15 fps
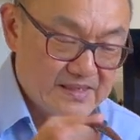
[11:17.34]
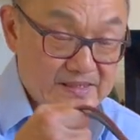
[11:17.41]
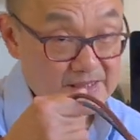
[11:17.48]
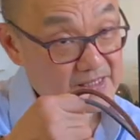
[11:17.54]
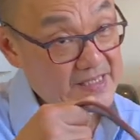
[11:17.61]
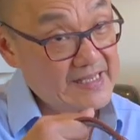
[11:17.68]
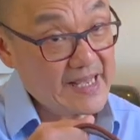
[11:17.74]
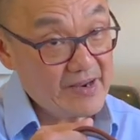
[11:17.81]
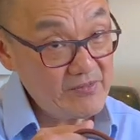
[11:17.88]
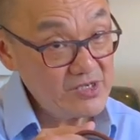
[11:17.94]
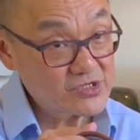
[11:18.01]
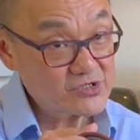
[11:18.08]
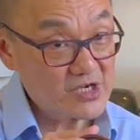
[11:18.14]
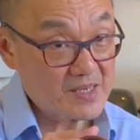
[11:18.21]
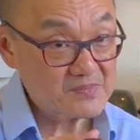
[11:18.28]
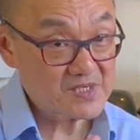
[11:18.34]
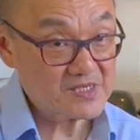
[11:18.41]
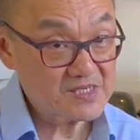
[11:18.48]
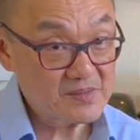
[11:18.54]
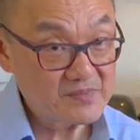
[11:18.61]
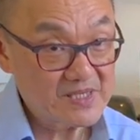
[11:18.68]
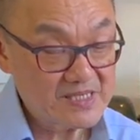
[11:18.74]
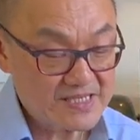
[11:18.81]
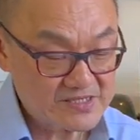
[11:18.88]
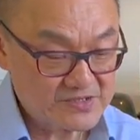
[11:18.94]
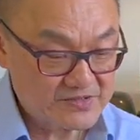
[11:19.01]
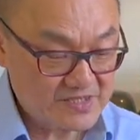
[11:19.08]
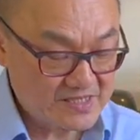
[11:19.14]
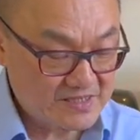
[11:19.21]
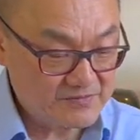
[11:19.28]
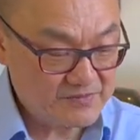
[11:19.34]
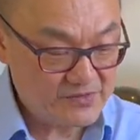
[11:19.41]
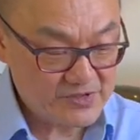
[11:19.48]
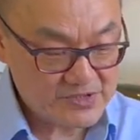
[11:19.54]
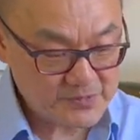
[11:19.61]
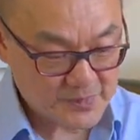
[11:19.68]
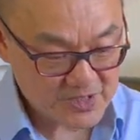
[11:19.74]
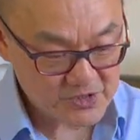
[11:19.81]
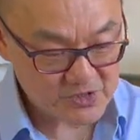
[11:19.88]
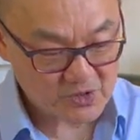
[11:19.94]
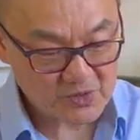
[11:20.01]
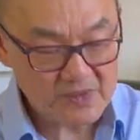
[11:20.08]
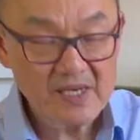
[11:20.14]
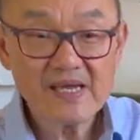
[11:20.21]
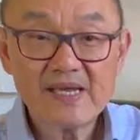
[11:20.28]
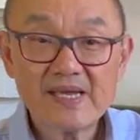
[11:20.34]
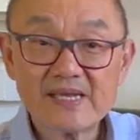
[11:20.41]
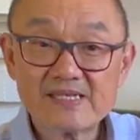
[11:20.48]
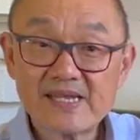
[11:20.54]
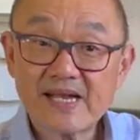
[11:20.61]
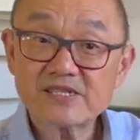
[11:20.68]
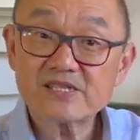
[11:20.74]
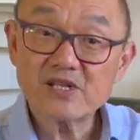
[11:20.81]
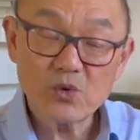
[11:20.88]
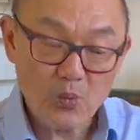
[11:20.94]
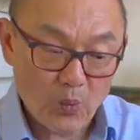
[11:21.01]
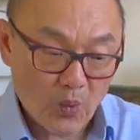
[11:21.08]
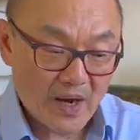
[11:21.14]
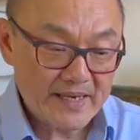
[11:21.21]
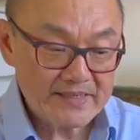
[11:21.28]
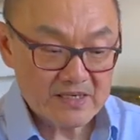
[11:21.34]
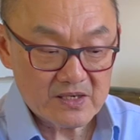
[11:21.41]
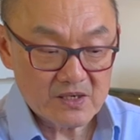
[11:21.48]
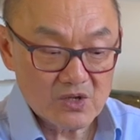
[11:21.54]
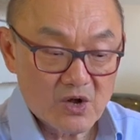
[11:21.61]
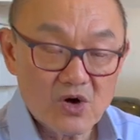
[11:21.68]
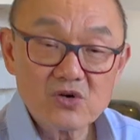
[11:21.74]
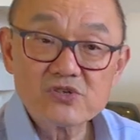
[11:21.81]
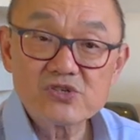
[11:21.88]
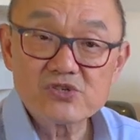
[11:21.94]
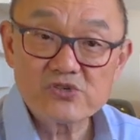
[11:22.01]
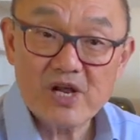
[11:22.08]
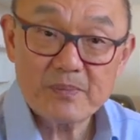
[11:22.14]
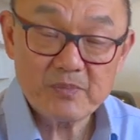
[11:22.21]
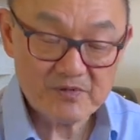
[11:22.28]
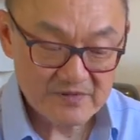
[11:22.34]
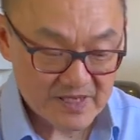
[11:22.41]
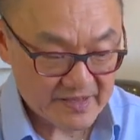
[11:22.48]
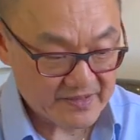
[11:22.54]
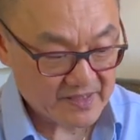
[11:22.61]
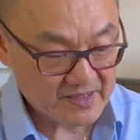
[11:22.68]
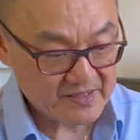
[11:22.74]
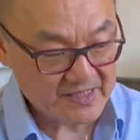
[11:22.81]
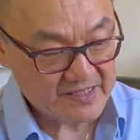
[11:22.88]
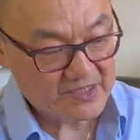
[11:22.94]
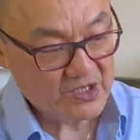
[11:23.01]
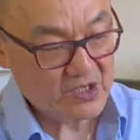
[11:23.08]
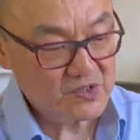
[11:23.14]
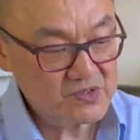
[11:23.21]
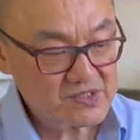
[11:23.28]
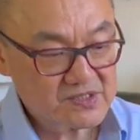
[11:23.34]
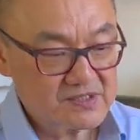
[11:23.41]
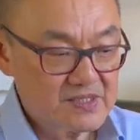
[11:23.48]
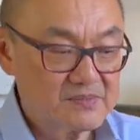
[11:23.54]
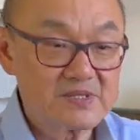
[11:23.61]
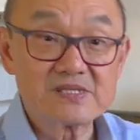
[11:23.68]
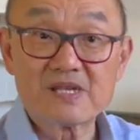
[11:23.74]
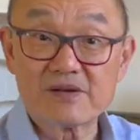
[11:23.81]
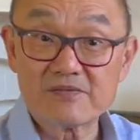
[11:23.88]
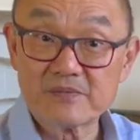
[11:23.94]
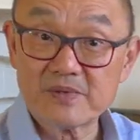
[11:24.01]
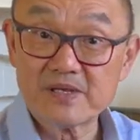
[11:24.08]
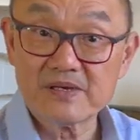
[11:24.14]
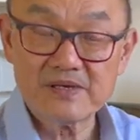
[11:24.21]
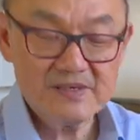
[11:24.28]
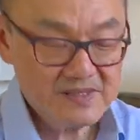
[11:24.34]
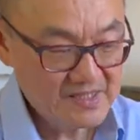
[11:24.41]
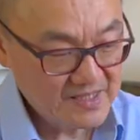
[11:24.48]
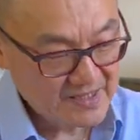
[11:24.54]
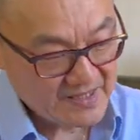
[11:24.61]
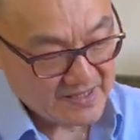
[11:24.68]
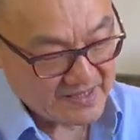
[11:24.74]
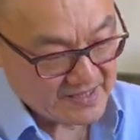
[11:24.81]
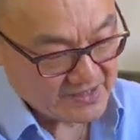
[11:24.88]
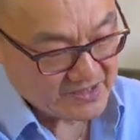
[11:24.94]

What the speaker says: The carry straps are something that's very special. It's actually one long strap of leather. It goes, let me start from here, it